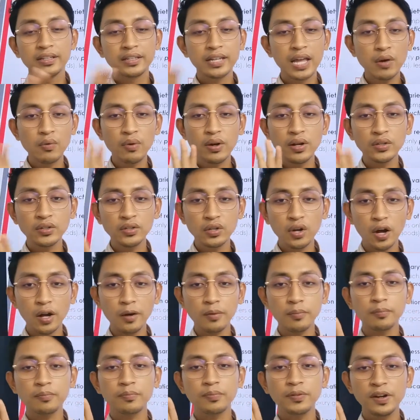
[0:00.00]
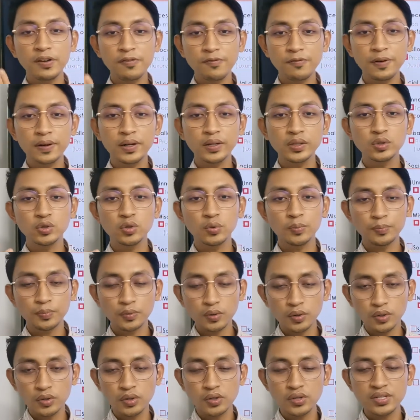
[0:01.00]
they will not prefer to
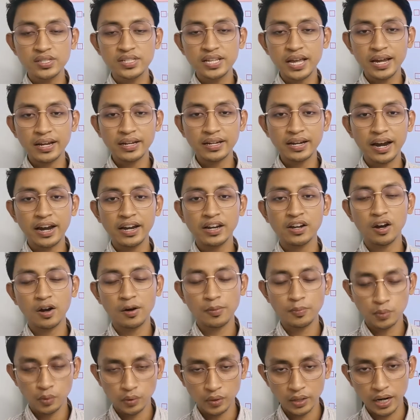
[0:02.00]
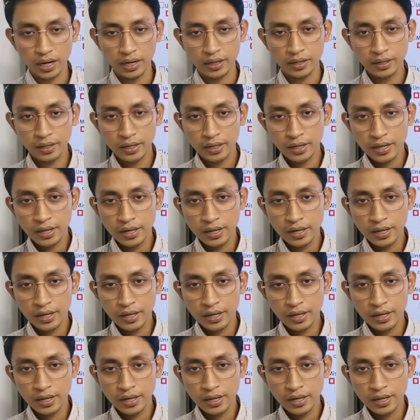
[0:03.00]
produce that kind of product.